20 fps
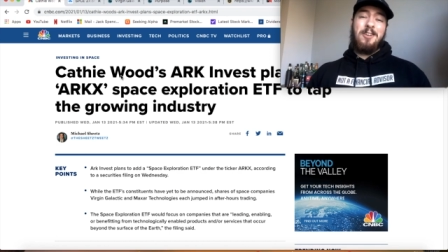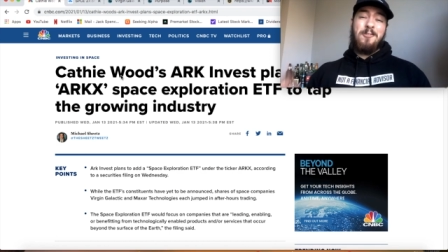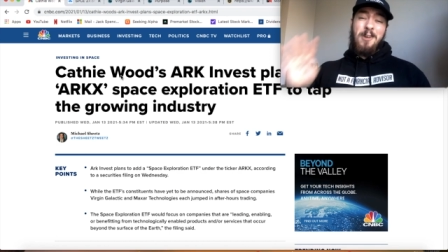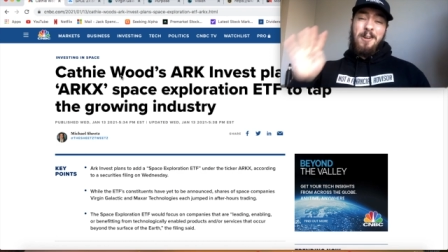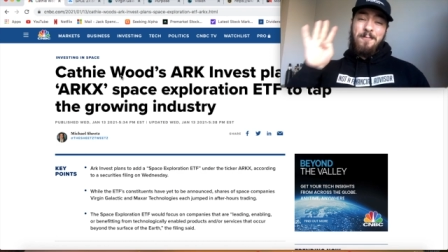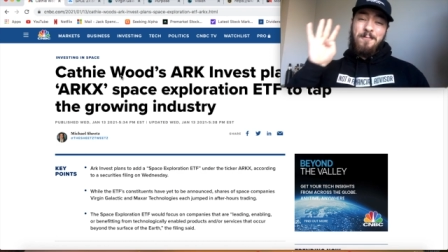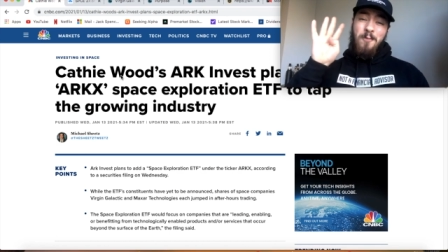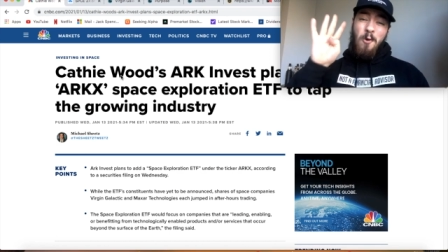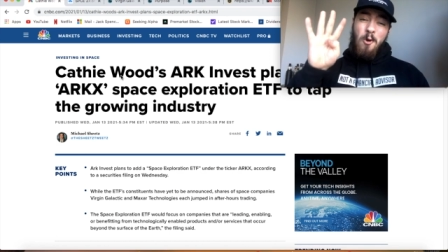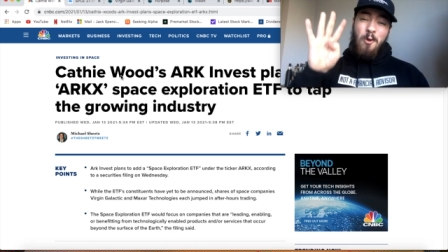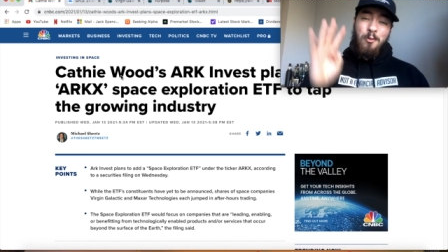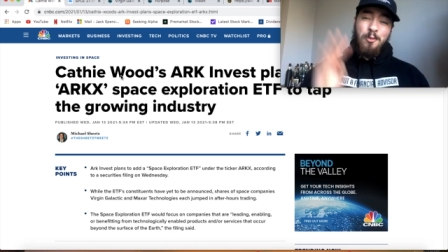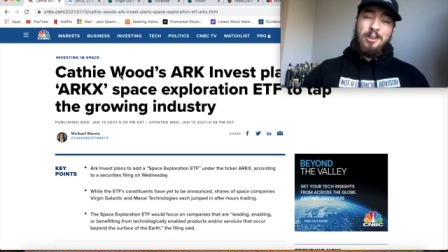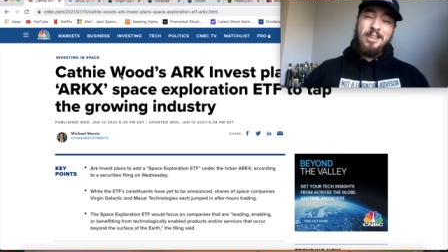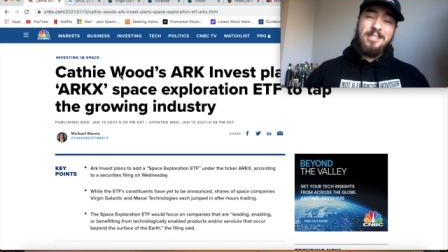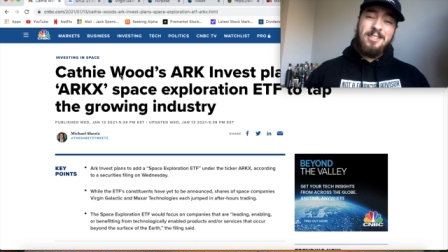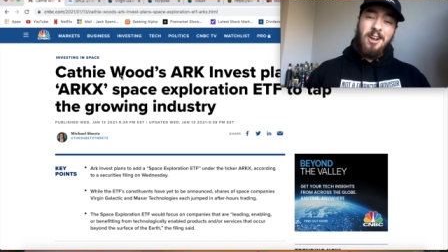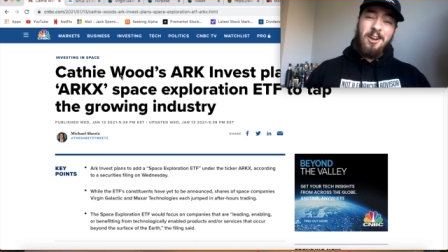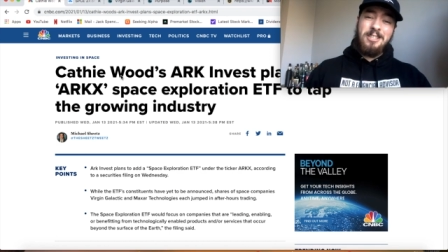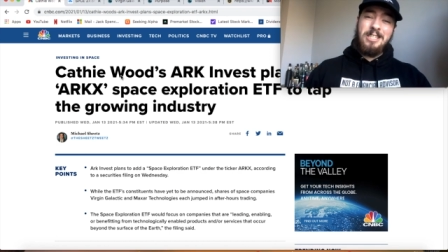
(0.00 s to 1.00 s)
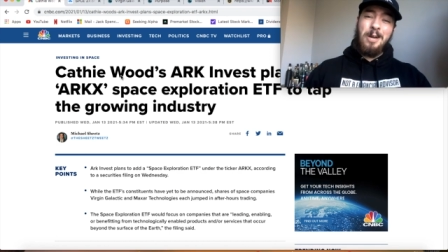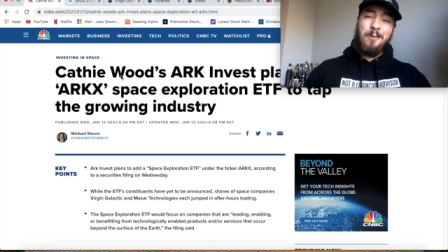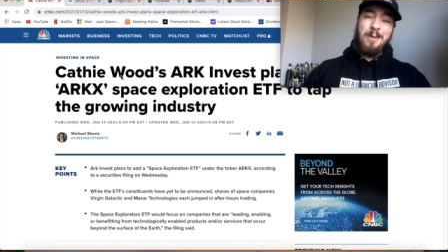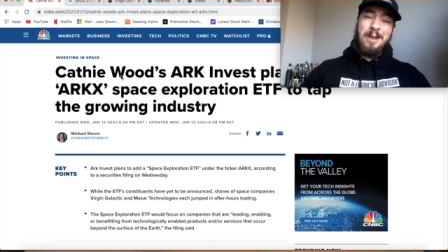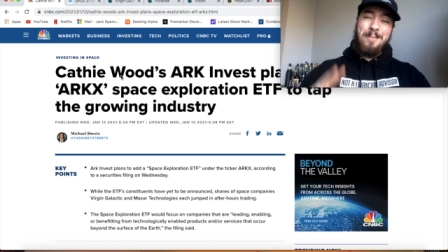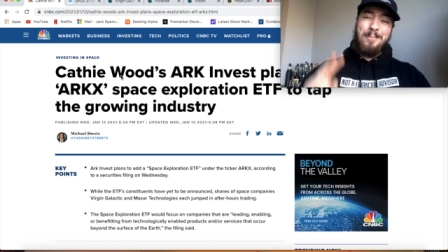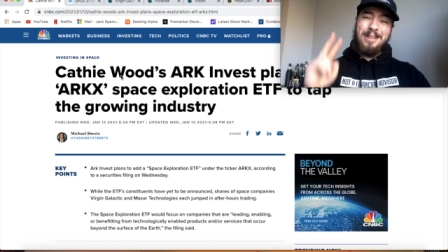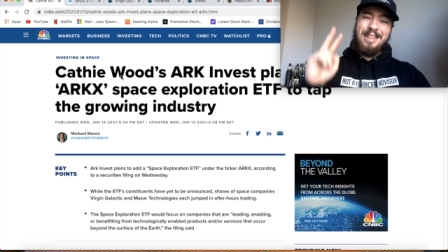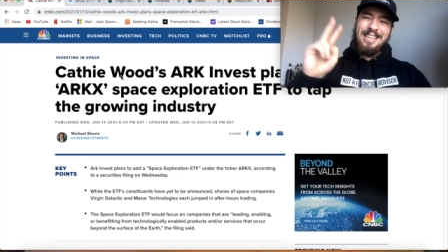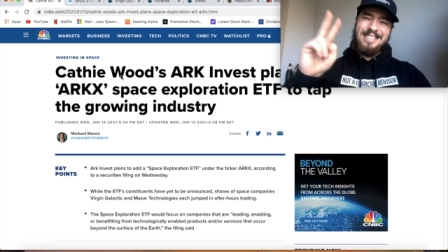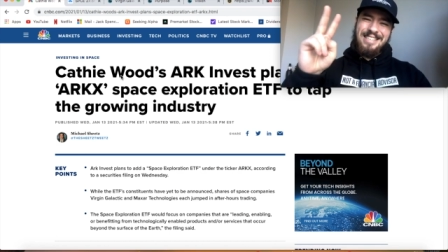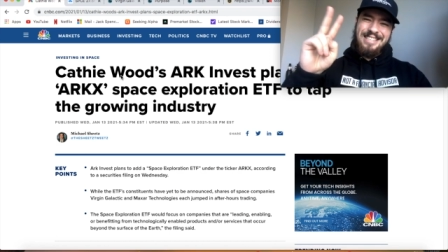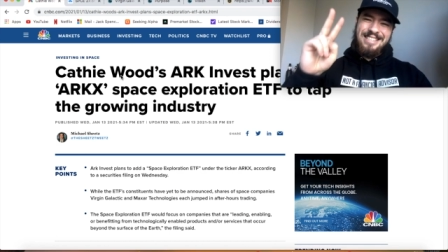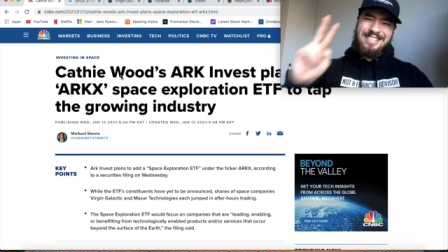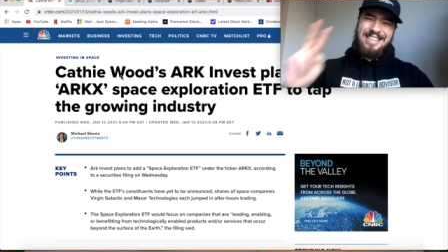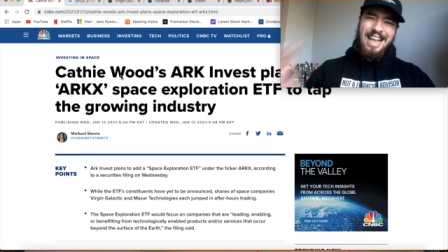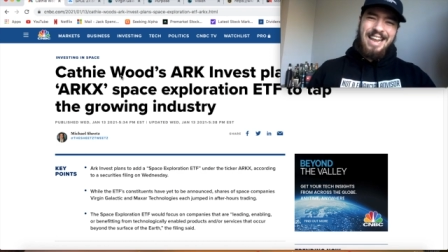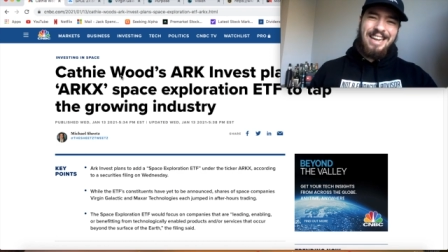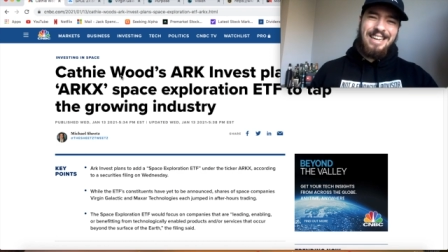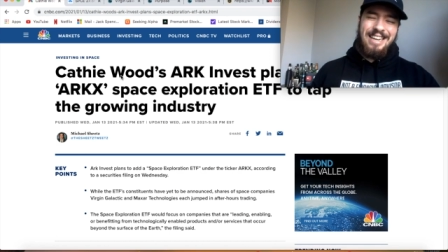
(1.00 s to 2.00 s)
If you want 4 free stocks on Webull, that's the
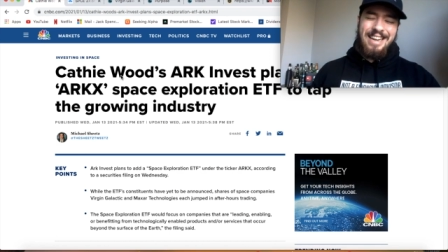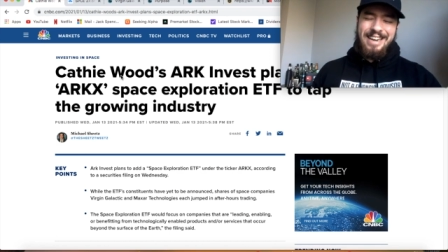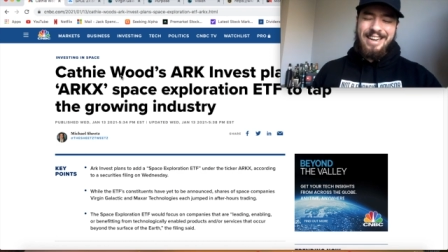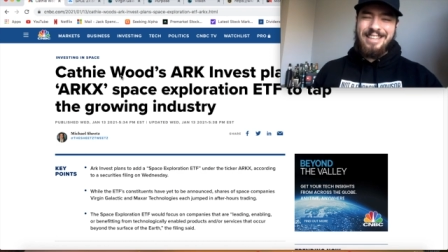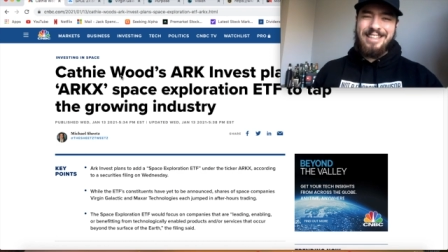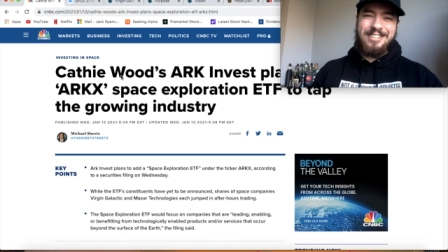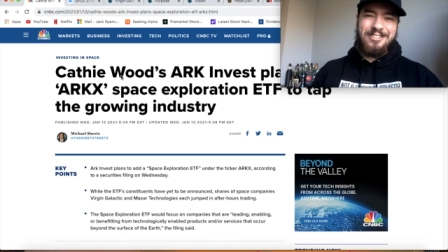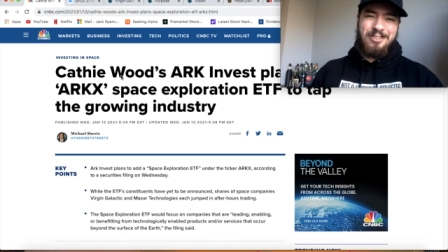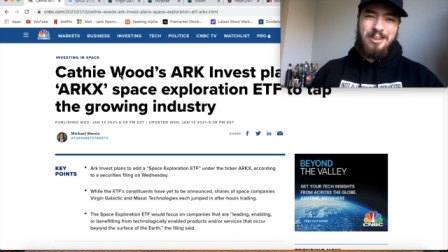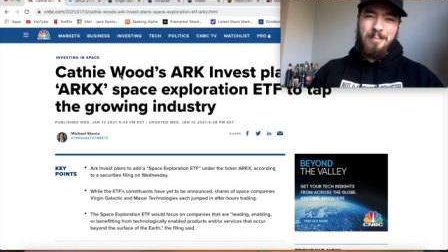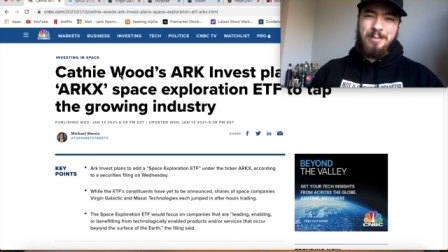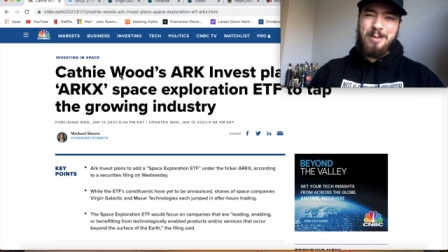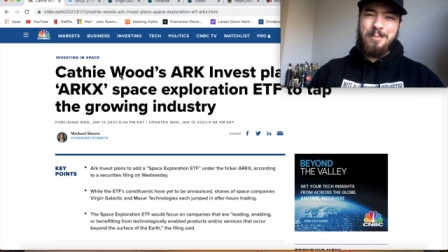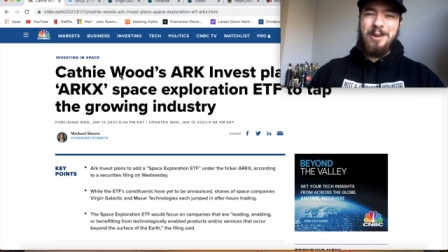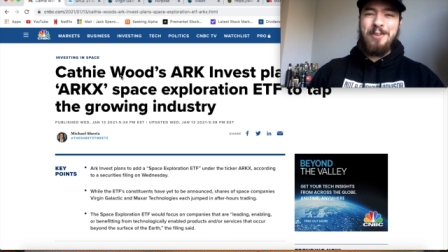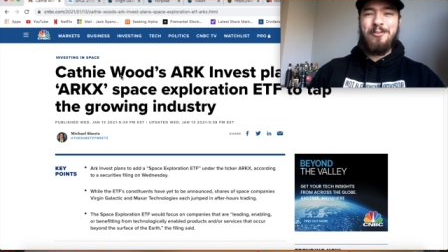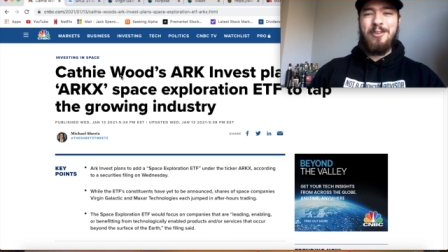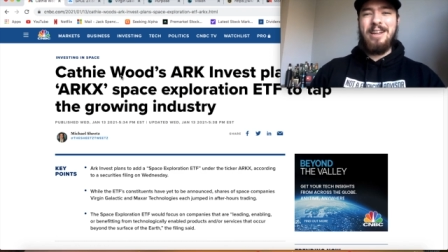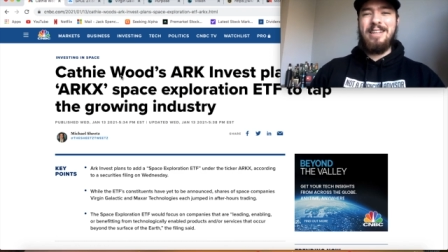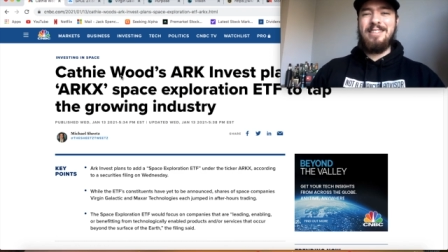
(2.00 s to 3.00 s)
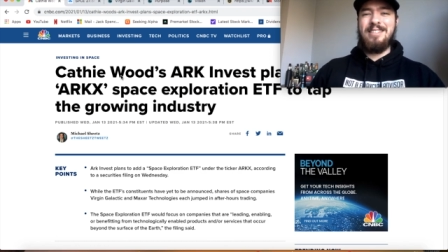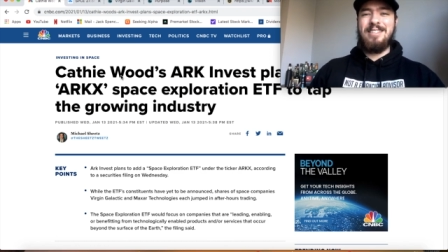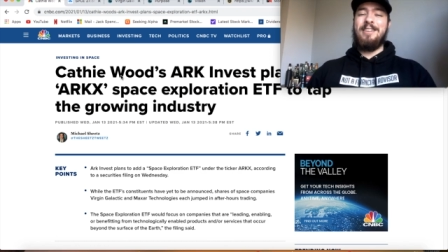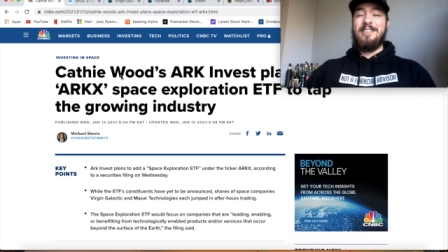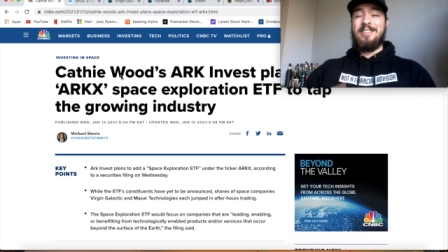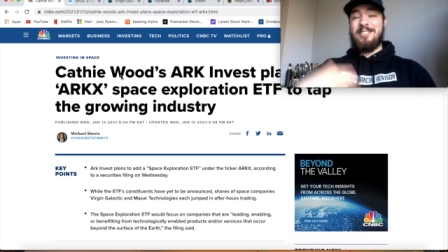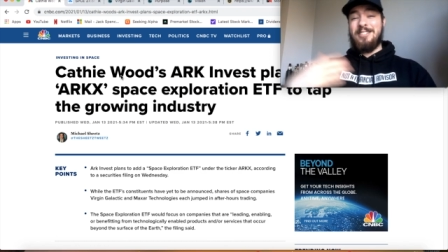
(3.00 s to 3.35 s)
second link in the description, my friends.